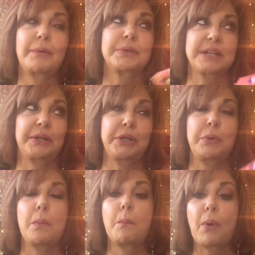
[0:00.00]
I will tell
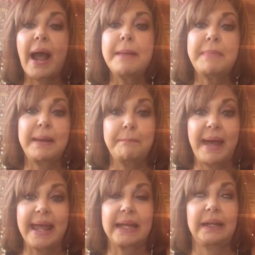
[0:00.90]
you. Brian made
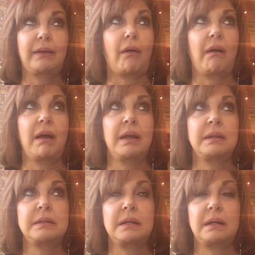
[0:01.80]
bacon
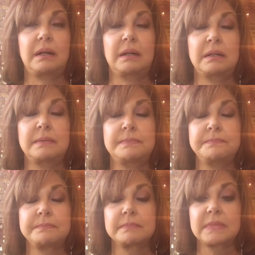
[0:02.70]
on
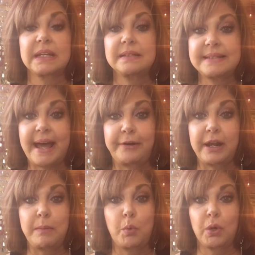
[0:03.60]

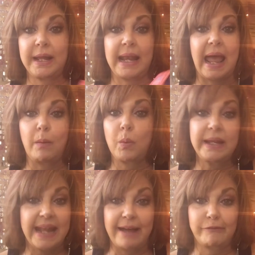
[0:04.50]
Saturday morning, and we
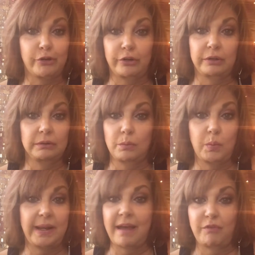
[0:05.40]

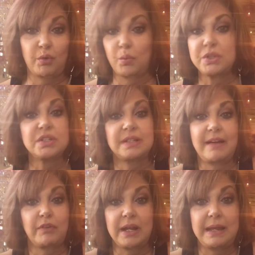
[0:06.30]
just
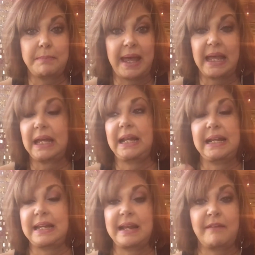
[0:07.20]
never eat bacon,
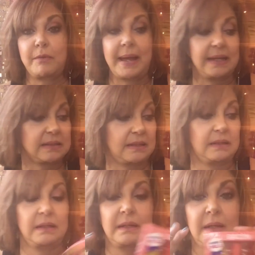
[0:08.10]
and he never makes it.